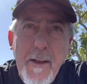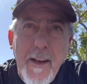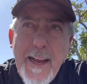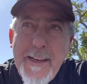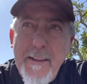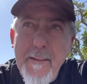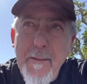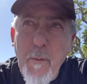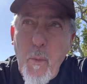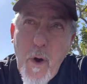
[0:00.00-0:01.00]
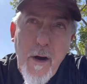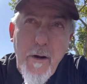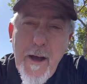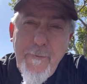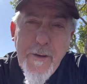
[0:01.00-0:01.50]
like
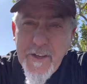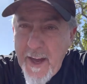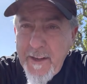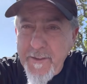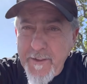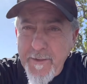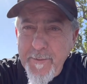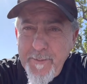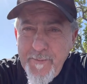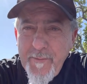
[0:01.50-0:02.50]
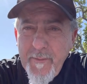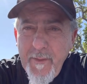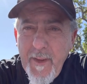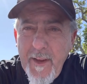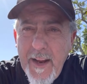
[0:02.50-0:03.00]
water off a duck's,
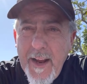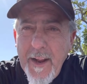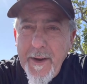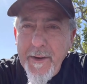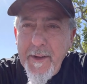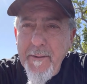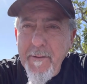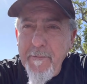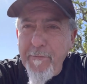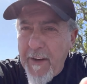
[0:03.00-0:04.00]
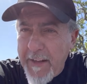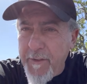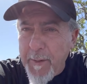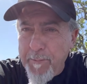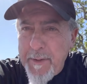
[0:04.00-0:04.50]
and find
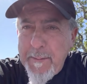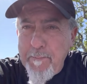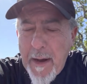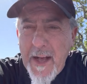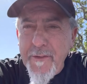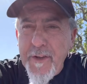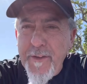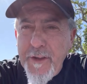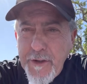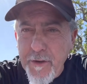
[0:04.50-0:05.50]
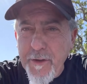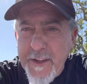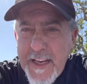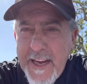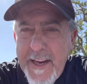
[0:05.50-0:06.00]
something positive in your
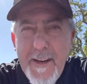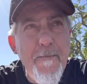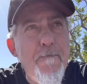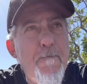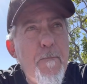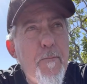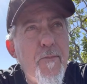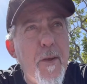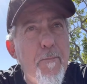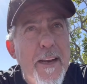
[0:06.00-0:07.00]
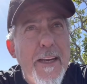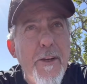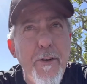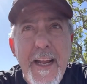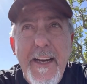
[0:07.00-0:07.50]
day to make
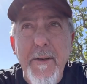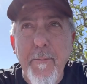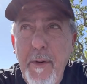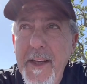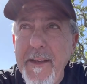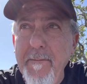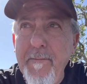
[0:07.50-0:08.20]
your day complete.